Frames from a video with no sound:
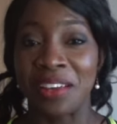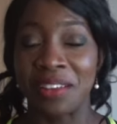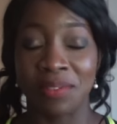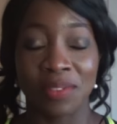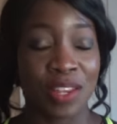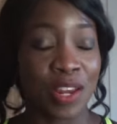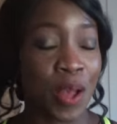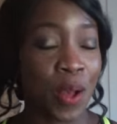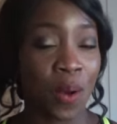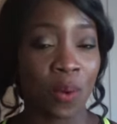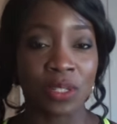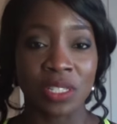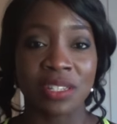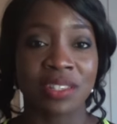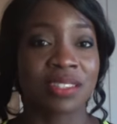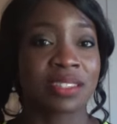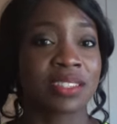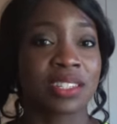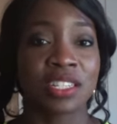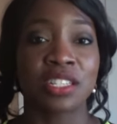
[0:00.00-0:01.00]
You know,
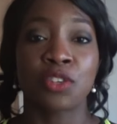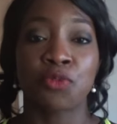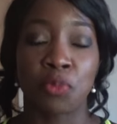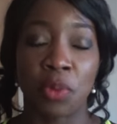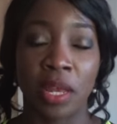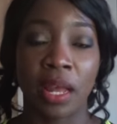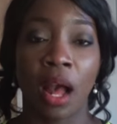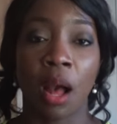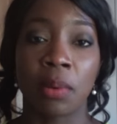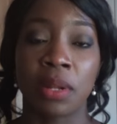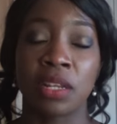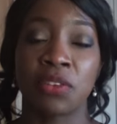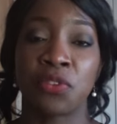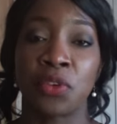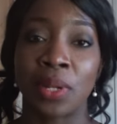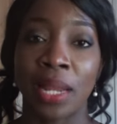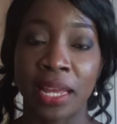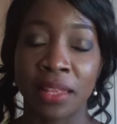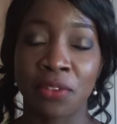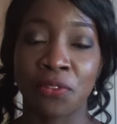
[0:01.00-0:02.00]
just leave me a comment. If you
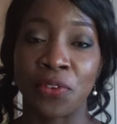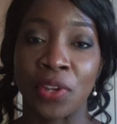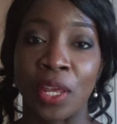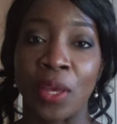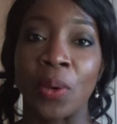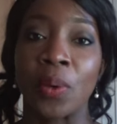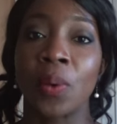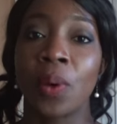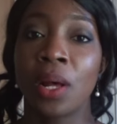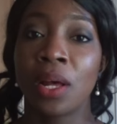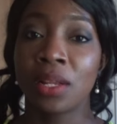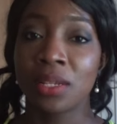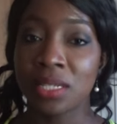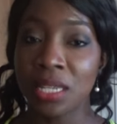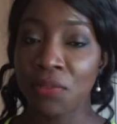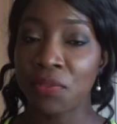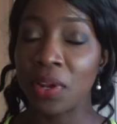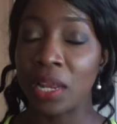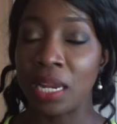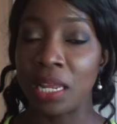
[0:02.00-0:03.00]
like the video,
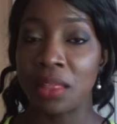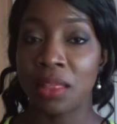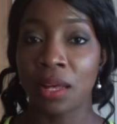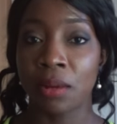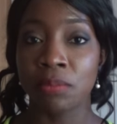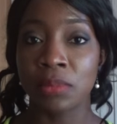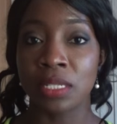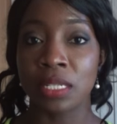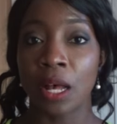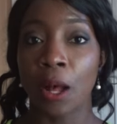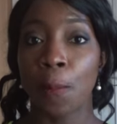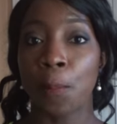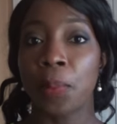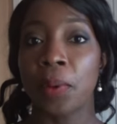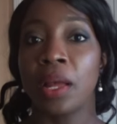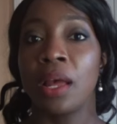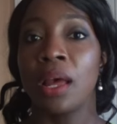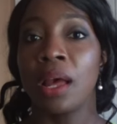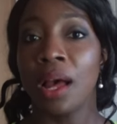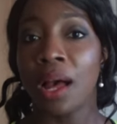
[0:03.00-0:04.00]
definitely thumbs
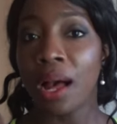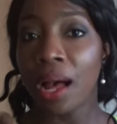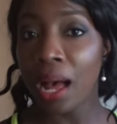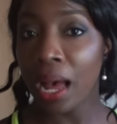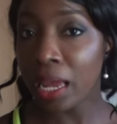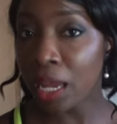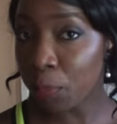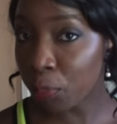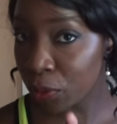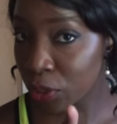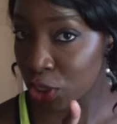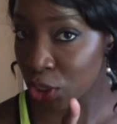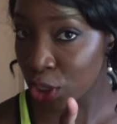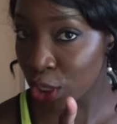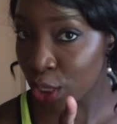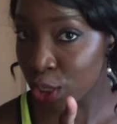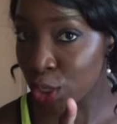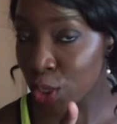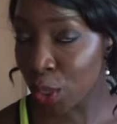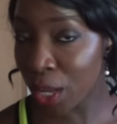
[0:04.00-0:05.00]
up. I
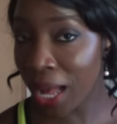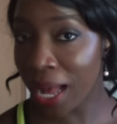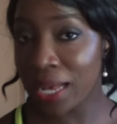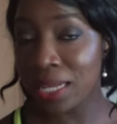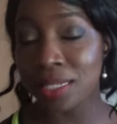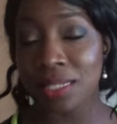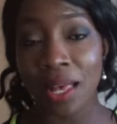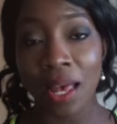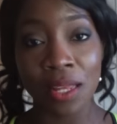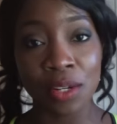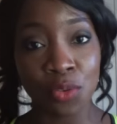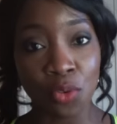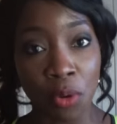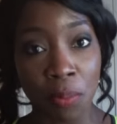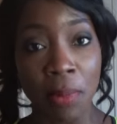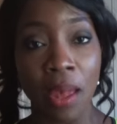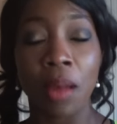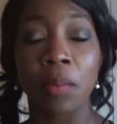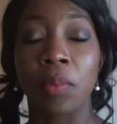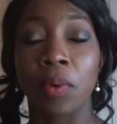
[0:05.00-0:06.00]
appreciate you guys. And
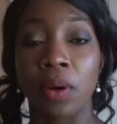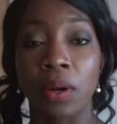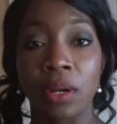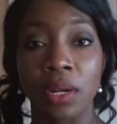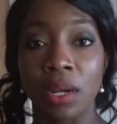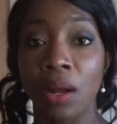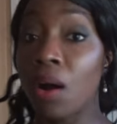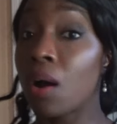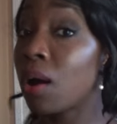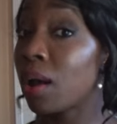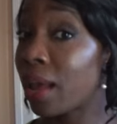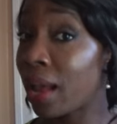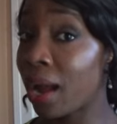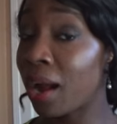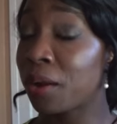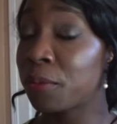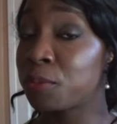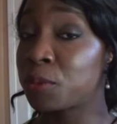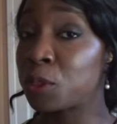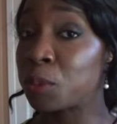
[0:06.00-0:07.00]
remember, on
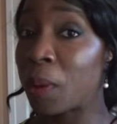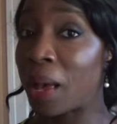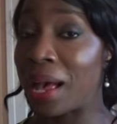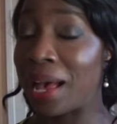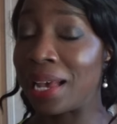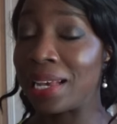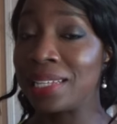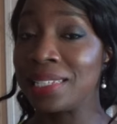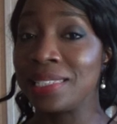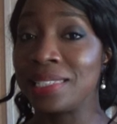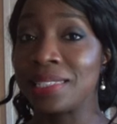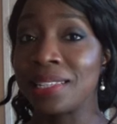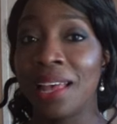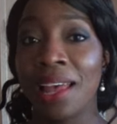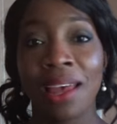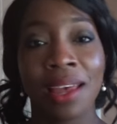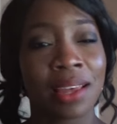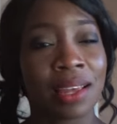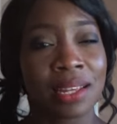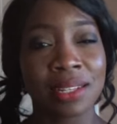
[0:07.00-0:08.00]
Carib Spice,
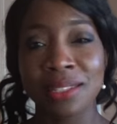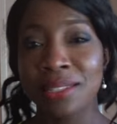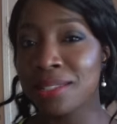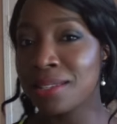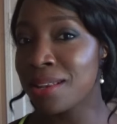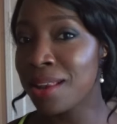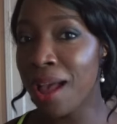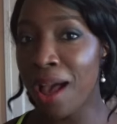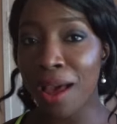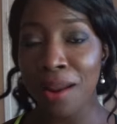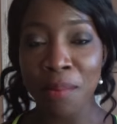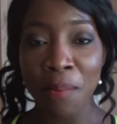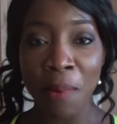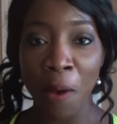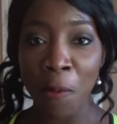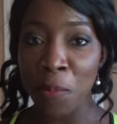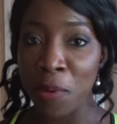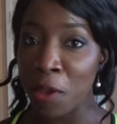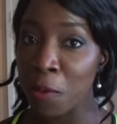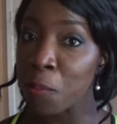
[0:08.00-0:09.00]
it's not
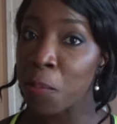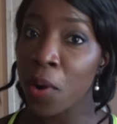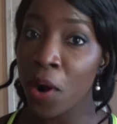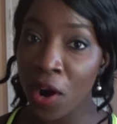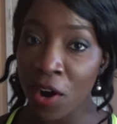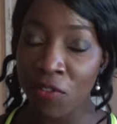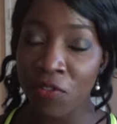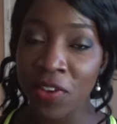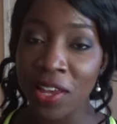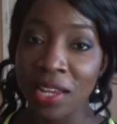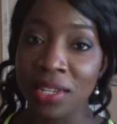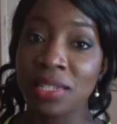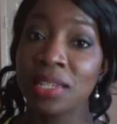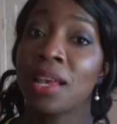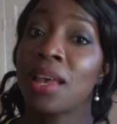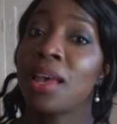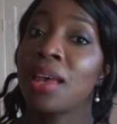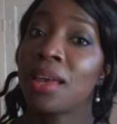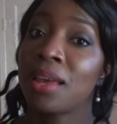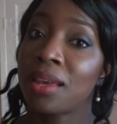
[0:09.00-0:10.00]
about being perfect.
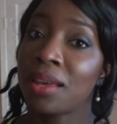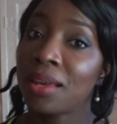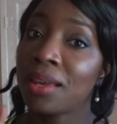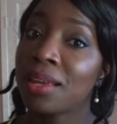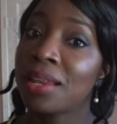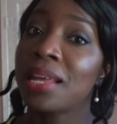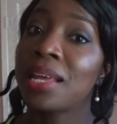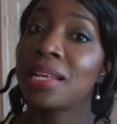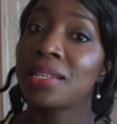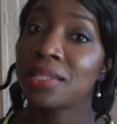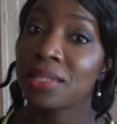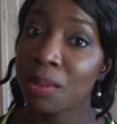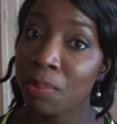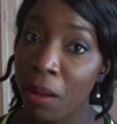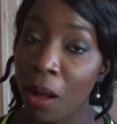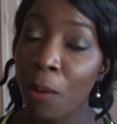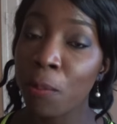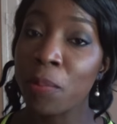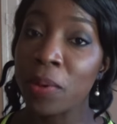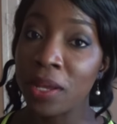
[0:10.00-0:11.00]
It is
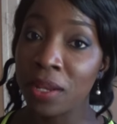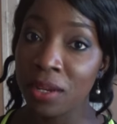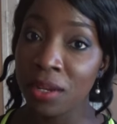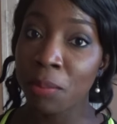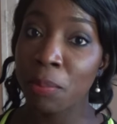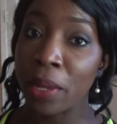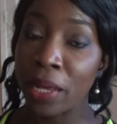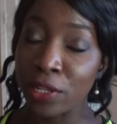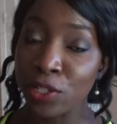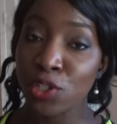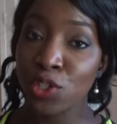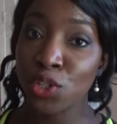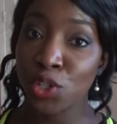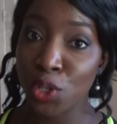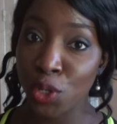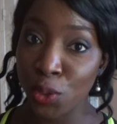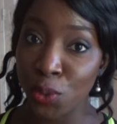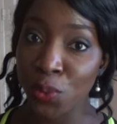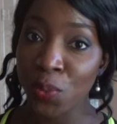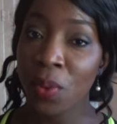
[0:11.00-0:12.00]
about being the best
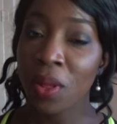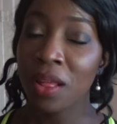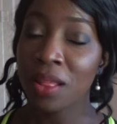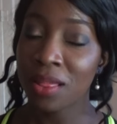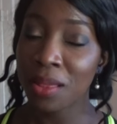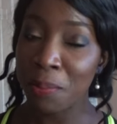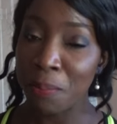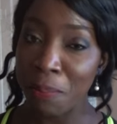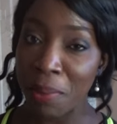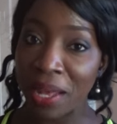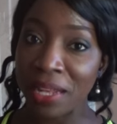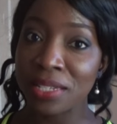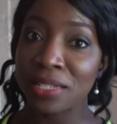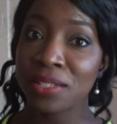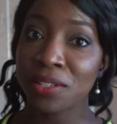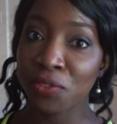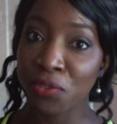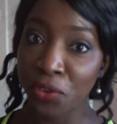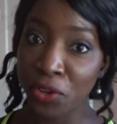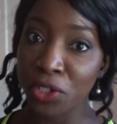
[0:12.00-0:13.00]
you, the
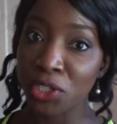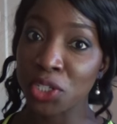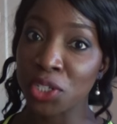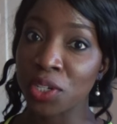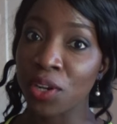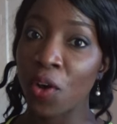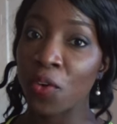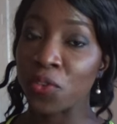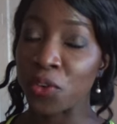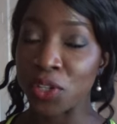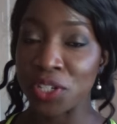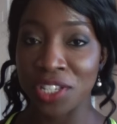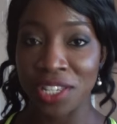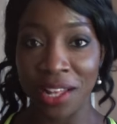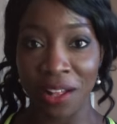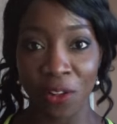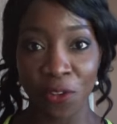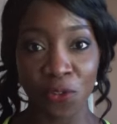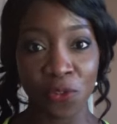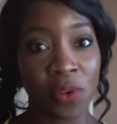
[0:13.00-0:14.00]
best version of
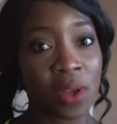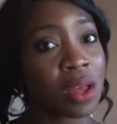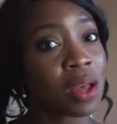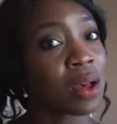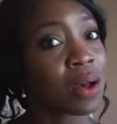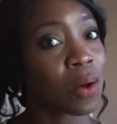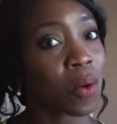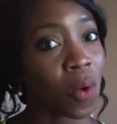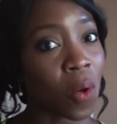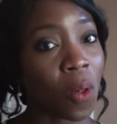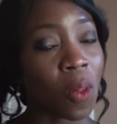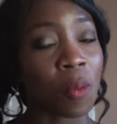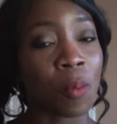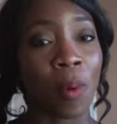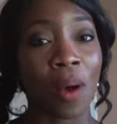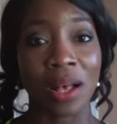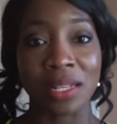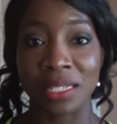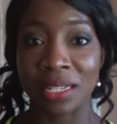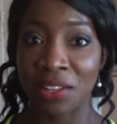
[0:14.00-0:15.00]
yourself. All
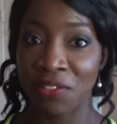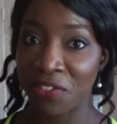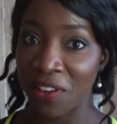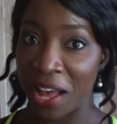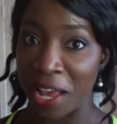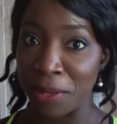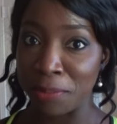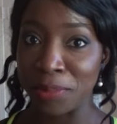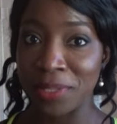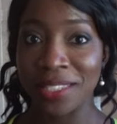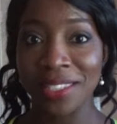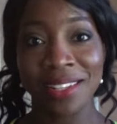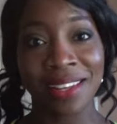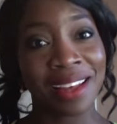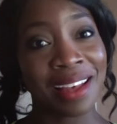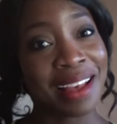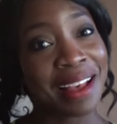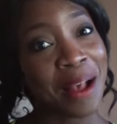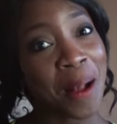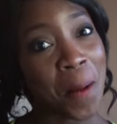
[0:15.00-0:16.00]
positive vibes.
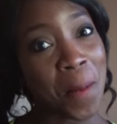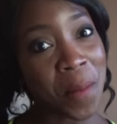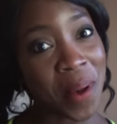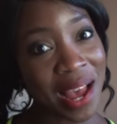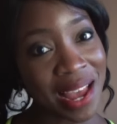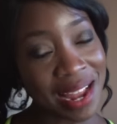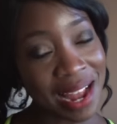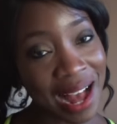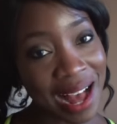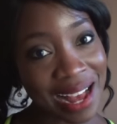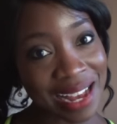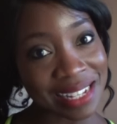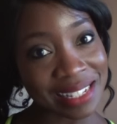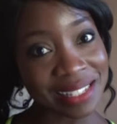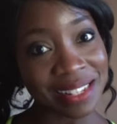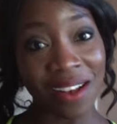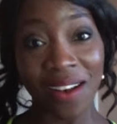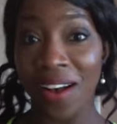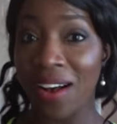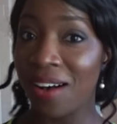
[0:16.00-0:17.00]
Bye, guys.
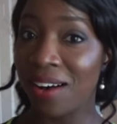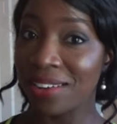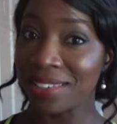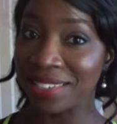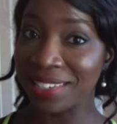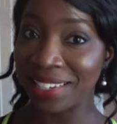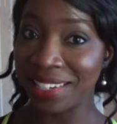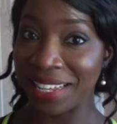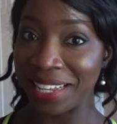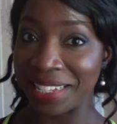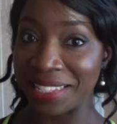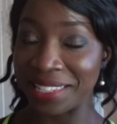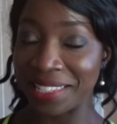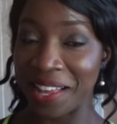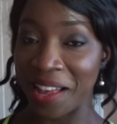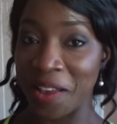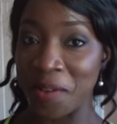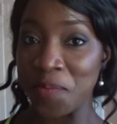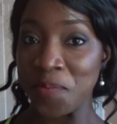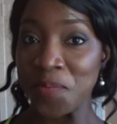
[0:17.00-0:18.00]
Until next
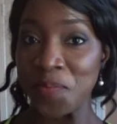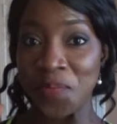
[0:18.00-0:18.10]
time.